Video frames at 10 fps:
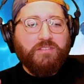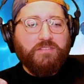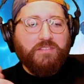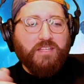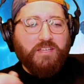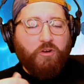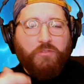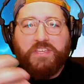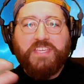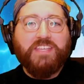like all
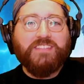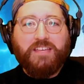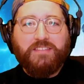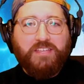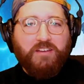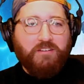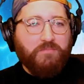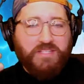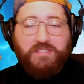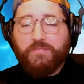the geeks out there,
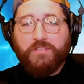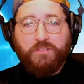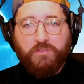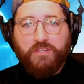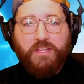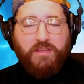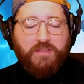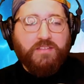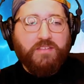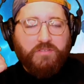myself included,
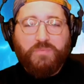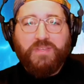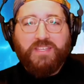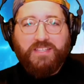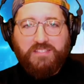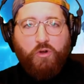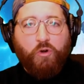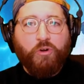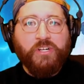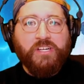speaking as a
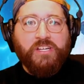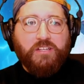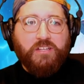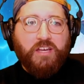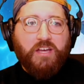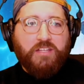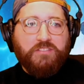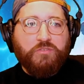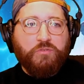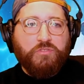whole,
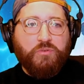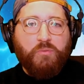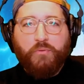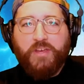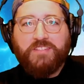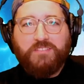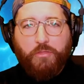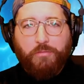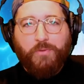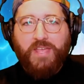to embrace the
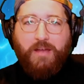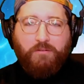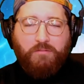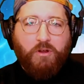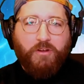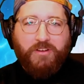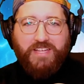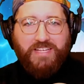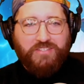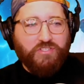3-hour mark
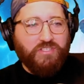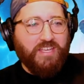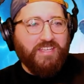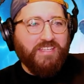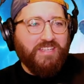and just like